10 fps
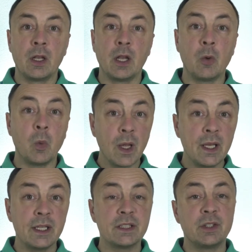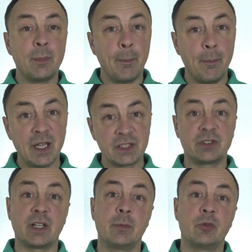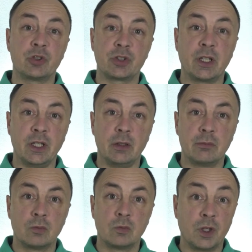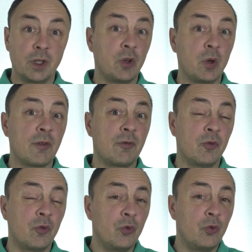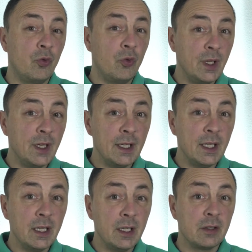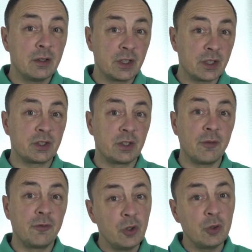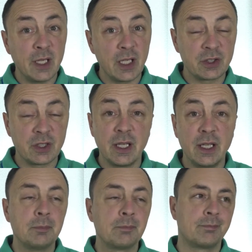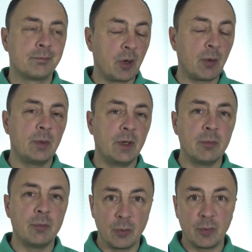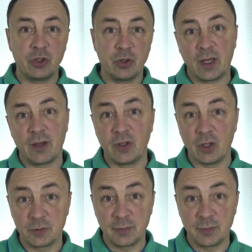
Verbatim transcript: Now, when is the best time to study? Well, if you have really just a few minutes a day, probably the moment you have those